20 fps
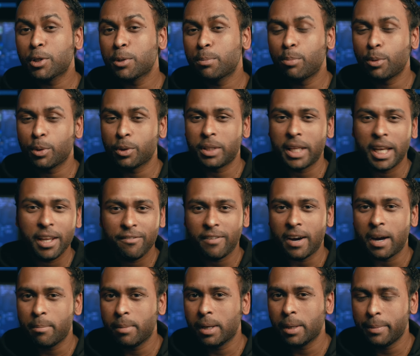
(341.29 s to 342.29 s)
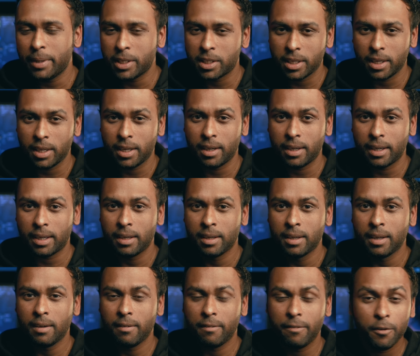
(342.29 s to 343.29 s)
to put
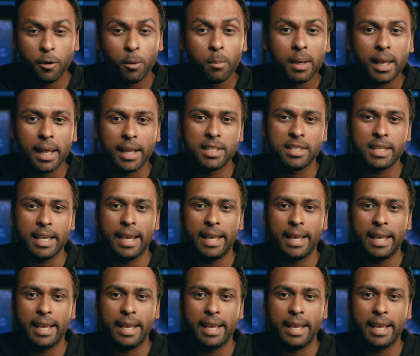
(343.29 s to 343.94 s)
35mm film LUTs